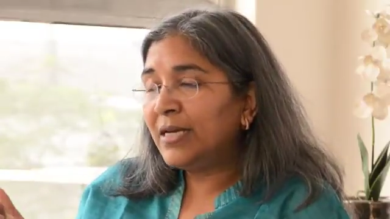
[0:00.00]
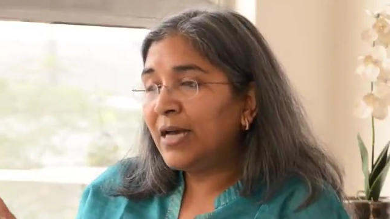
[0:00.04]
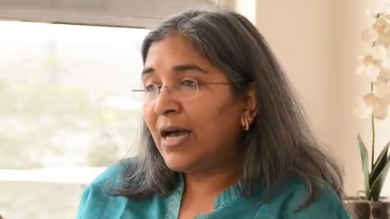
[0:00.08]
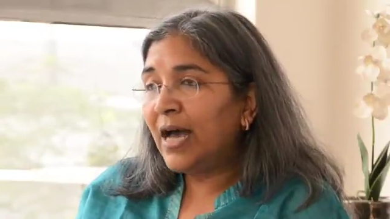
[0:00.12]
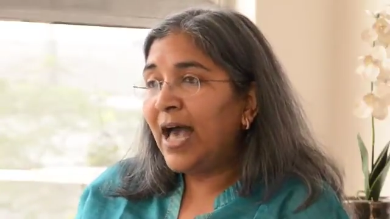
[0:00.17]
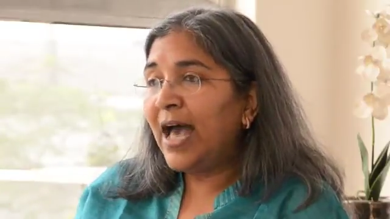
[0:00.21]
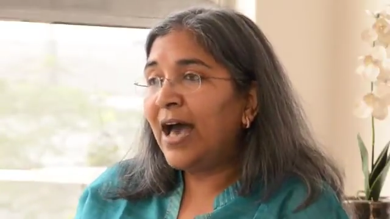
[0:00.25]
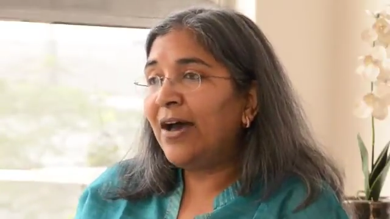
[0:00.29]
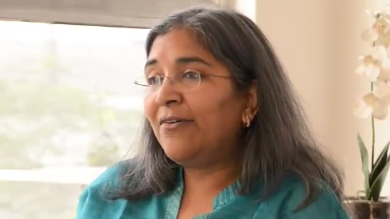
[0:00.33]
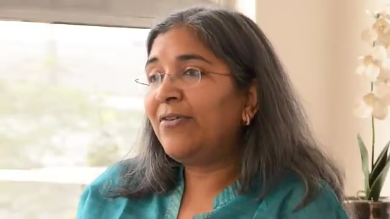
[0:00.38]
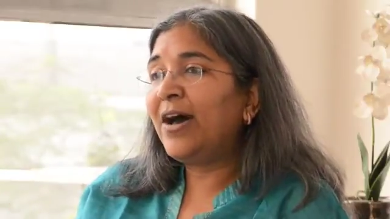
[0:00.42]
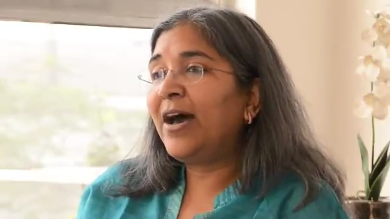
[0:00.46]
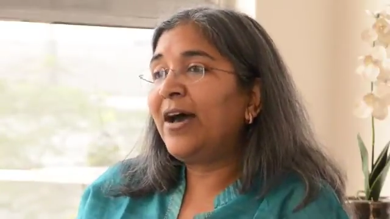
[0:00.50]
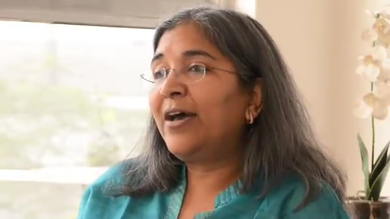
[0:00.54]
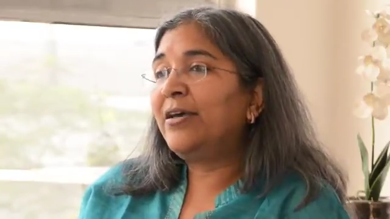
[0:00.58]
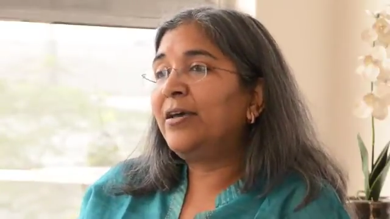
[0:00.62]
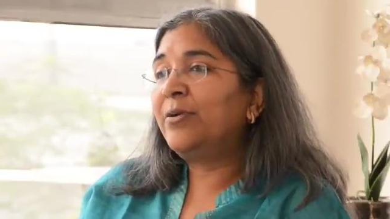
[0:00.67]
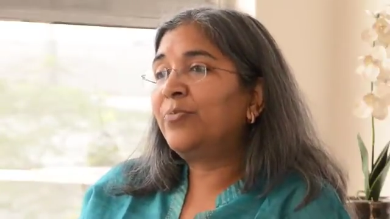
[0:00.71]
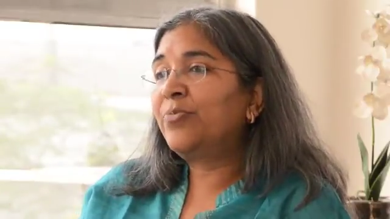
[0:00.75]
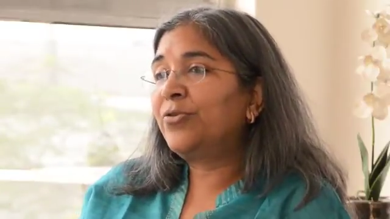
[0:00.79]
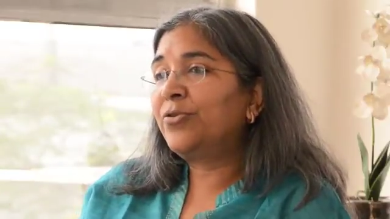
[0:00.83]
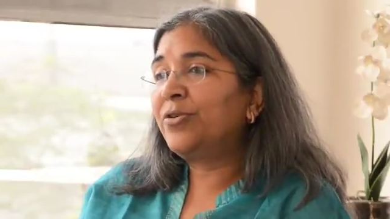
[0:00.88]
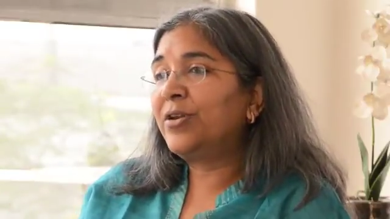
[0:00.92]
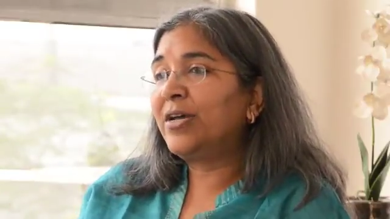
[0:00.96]
have
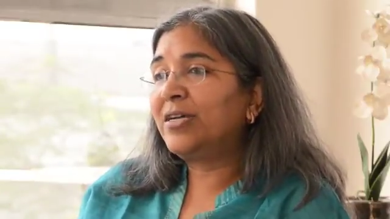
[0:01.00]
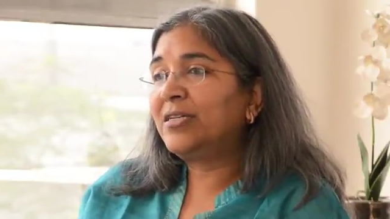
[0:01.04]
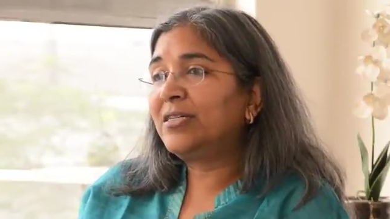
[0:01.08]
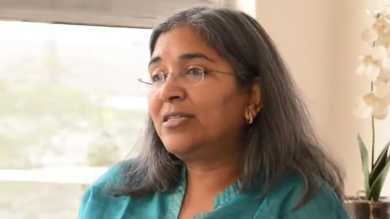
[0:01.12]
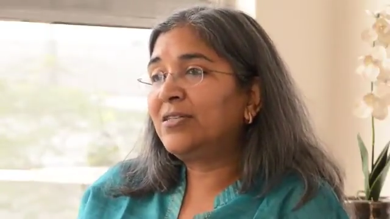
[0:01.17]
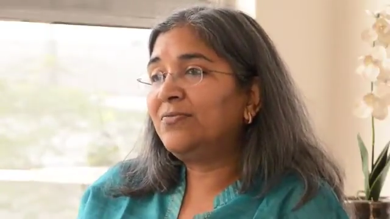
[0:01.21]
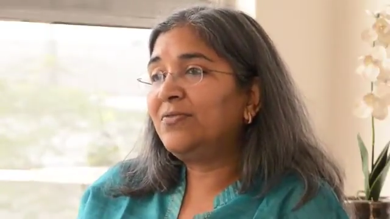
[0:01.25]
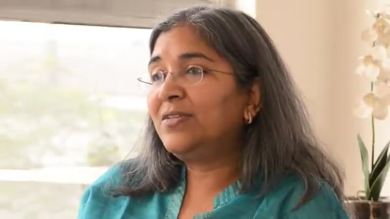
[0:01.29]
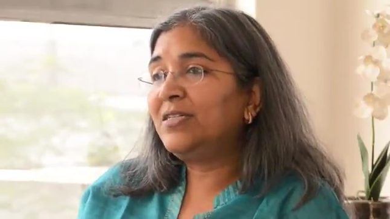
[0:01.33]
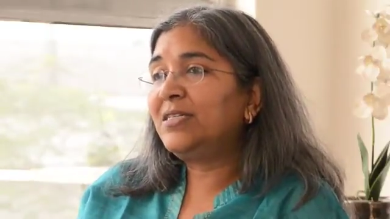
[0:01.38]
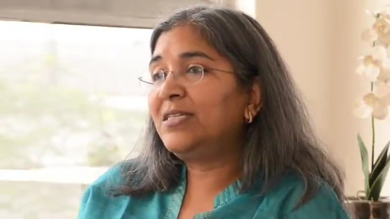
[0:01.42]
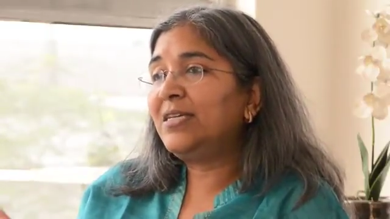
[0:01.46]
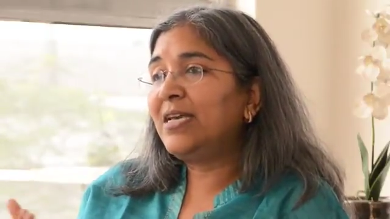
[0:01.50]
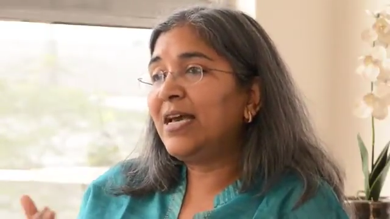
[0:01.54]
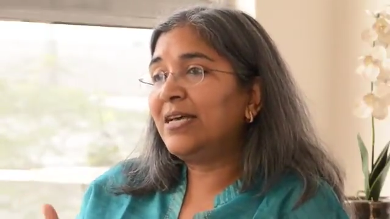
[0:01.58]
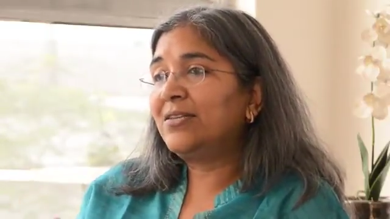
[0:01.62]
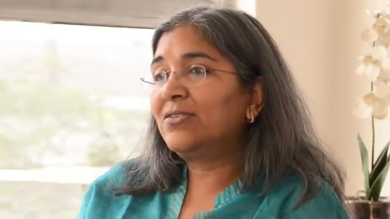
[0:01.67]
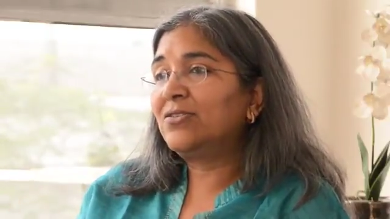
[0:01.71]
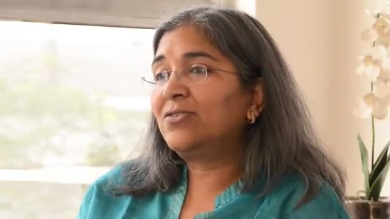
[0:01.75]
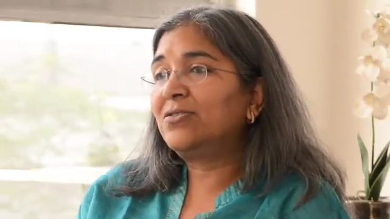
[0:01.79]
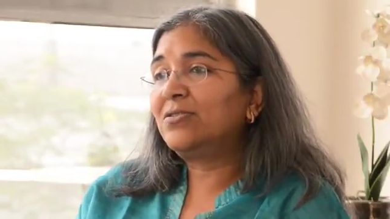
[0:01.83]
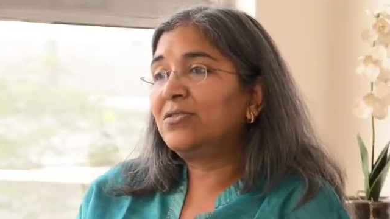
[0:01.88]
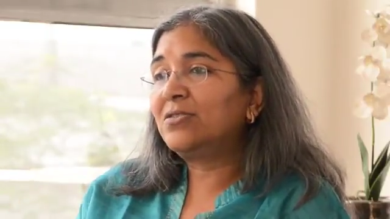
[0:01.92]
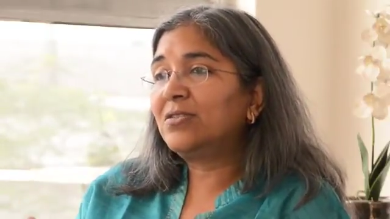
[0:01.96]
higher productivity.
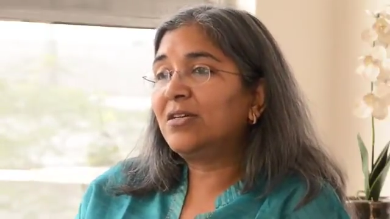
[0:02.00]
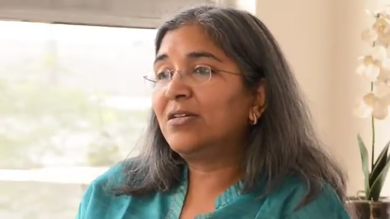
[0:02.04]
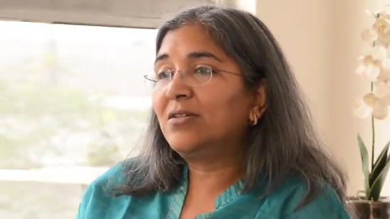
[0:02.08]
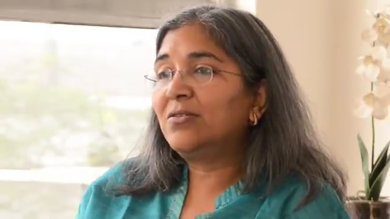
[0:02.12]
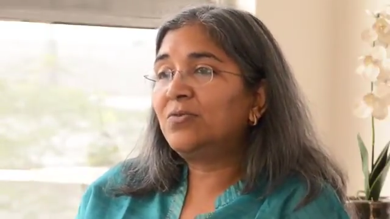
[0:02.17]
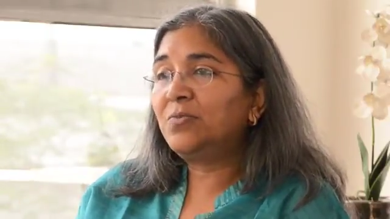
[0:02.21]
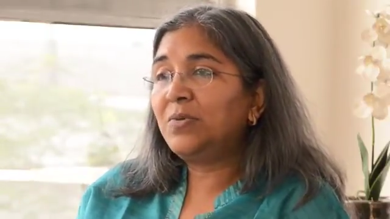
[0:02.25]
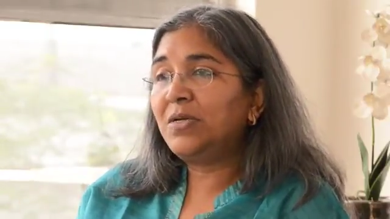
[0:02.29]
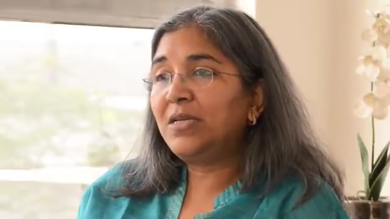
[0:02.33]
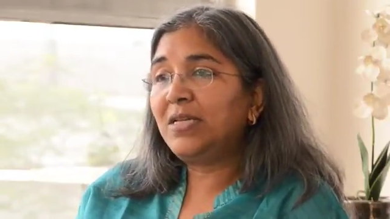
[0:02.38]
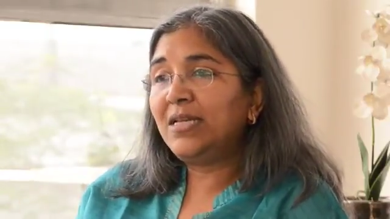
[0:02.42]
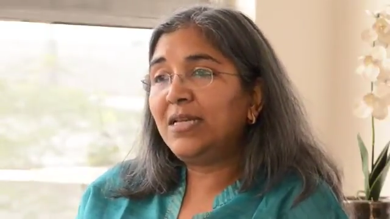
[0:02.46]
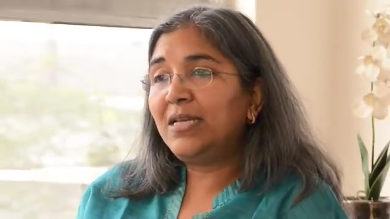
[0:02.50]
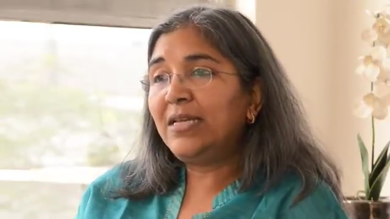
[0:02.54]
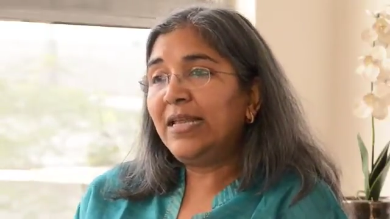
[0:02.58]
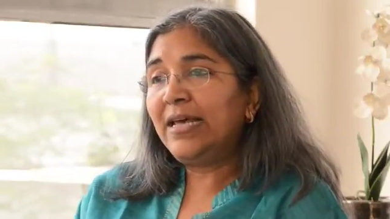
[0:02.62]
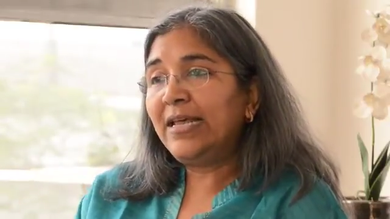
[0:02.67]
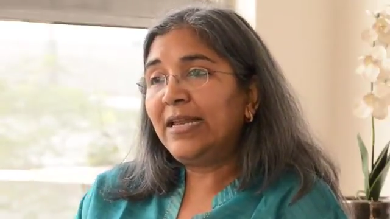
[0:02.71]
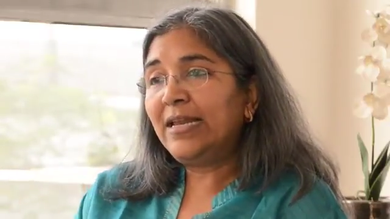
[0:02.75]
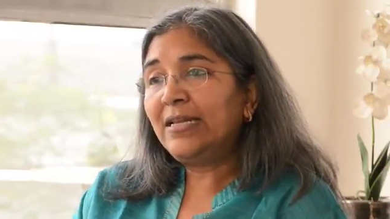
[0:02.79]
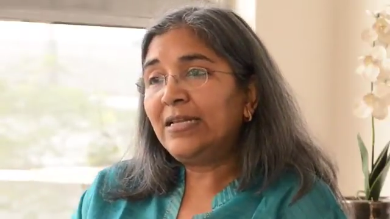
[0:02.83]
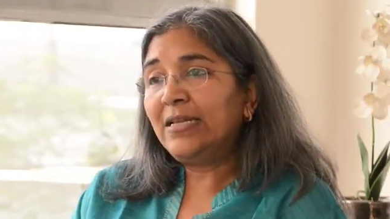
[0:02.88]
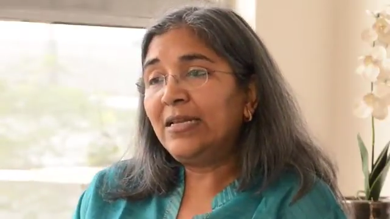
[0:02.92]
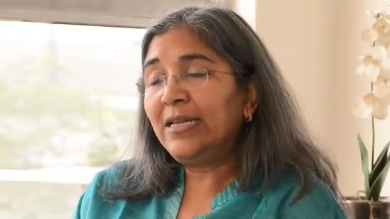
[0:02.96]
As a result, we
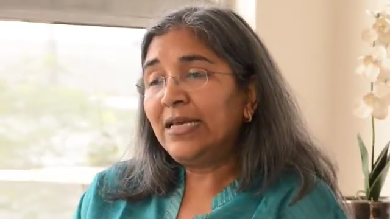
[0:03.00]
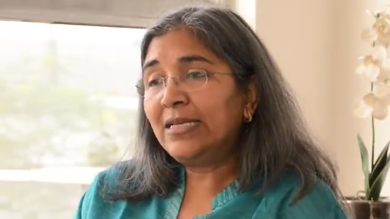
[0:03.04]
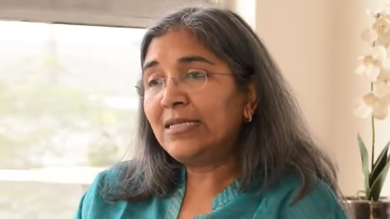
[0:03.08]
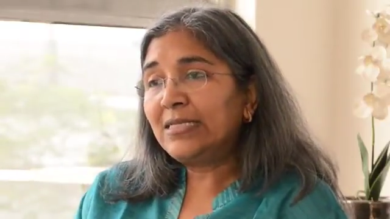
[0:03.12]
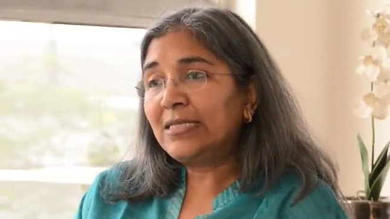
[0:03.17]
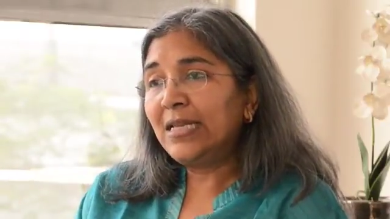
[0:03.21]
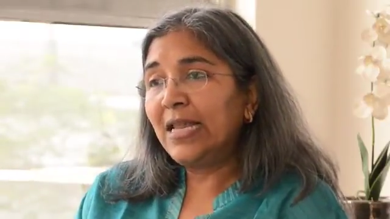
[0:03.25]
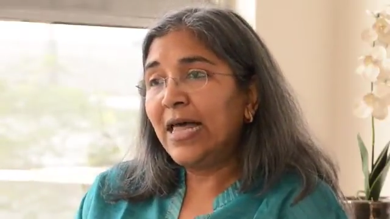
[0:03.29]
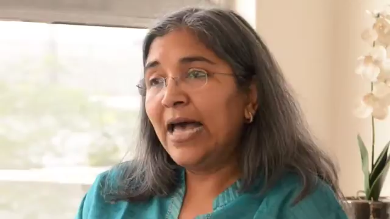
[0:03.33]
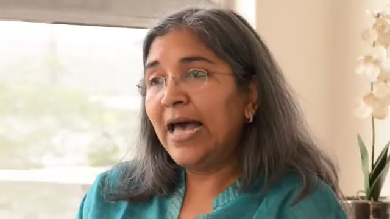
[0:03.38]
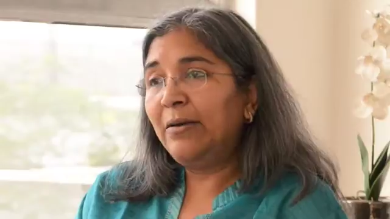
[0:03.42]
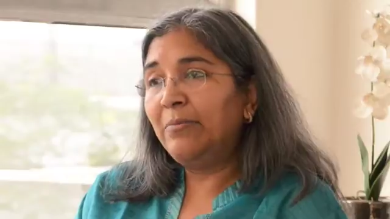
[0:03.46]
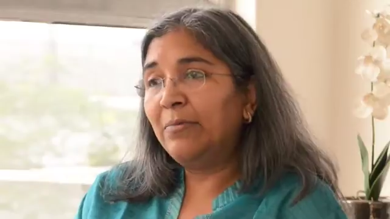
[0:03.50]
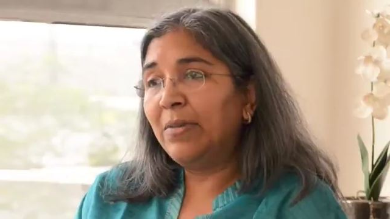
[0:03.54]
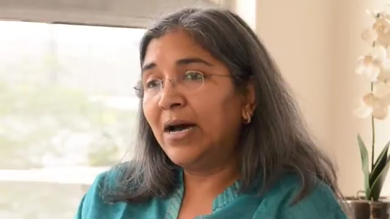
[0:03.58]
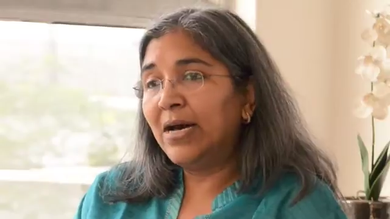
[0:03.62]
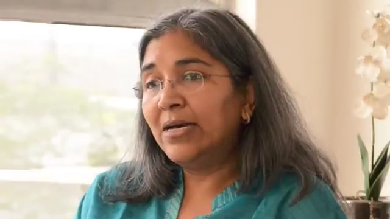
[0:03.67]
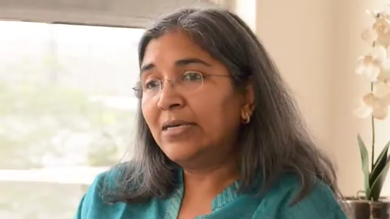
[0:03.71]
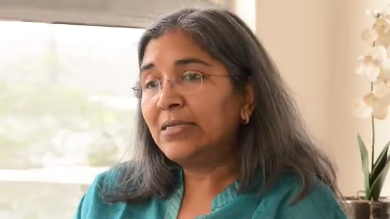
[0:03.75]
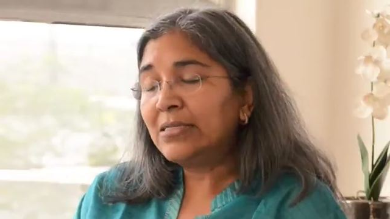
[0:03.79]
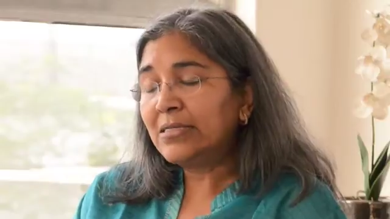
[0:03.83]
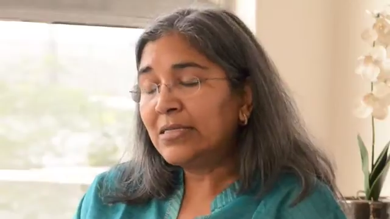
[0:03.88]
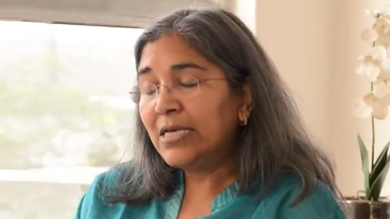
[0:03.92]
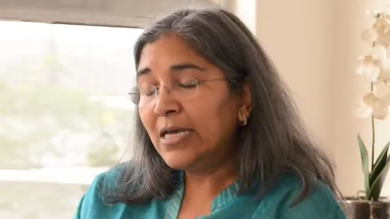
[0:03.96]
need less land
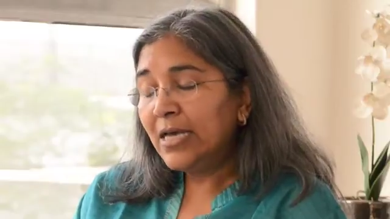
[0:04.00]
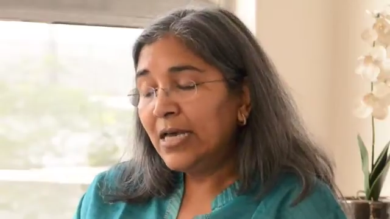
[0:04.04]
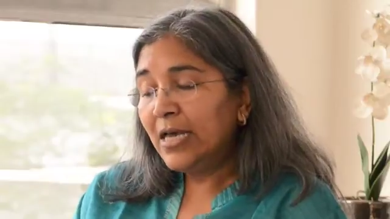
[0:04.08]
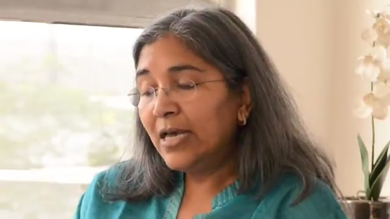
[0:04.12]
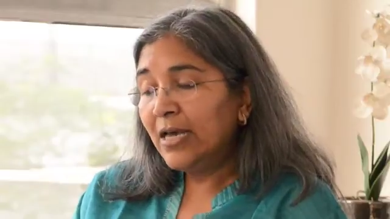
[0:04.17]
mass.